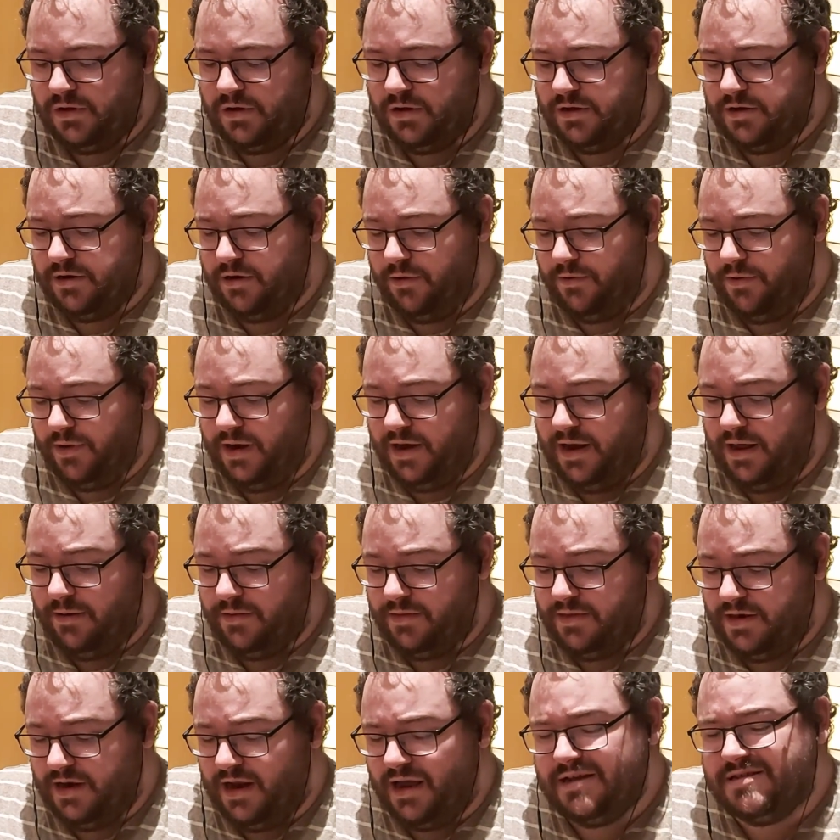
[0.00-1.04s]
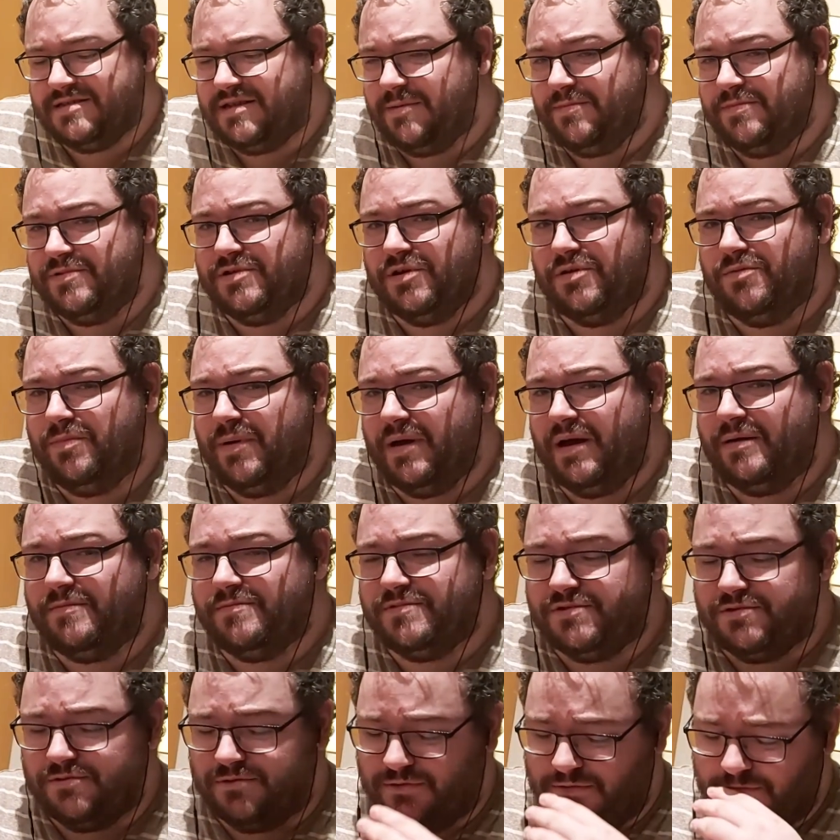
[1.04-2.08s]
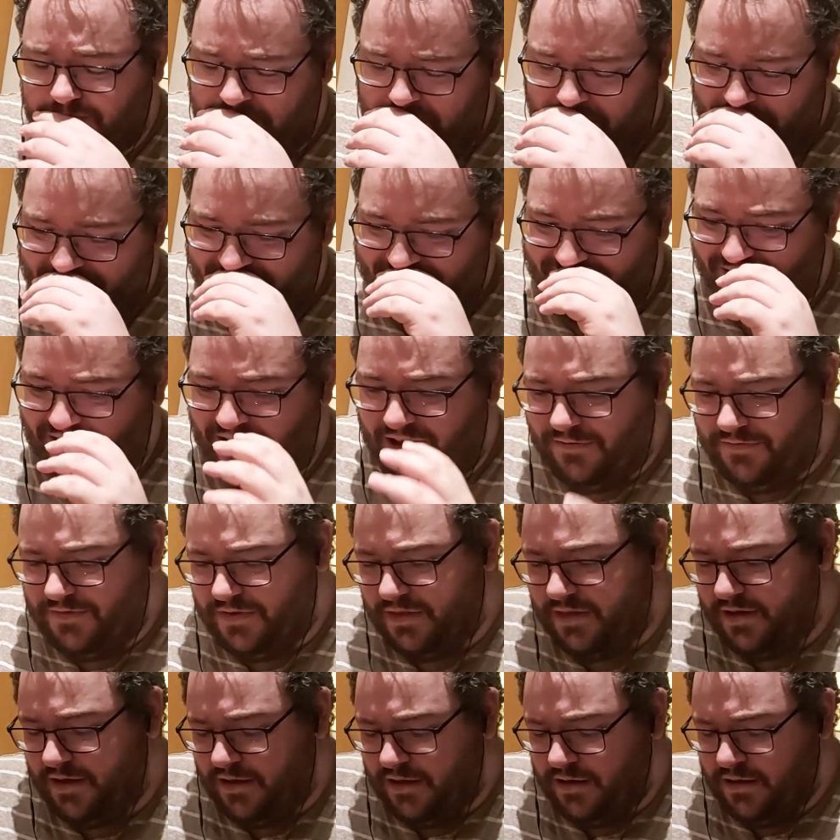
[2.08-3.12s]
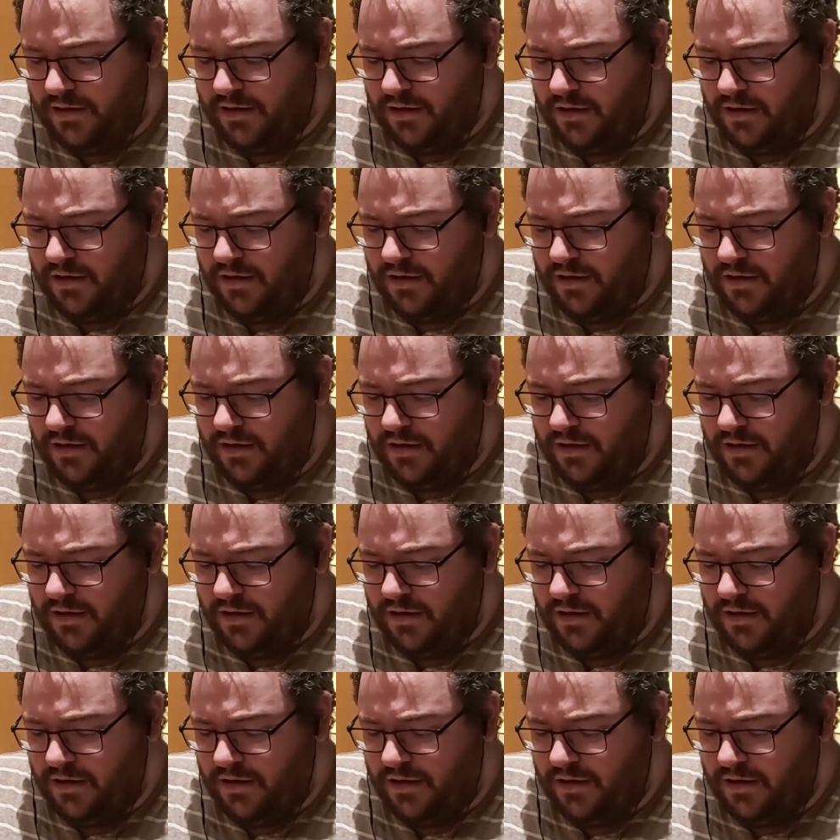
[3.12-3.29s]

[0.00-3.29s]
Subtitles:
don't know, in the next episode perhaps, or episode after that,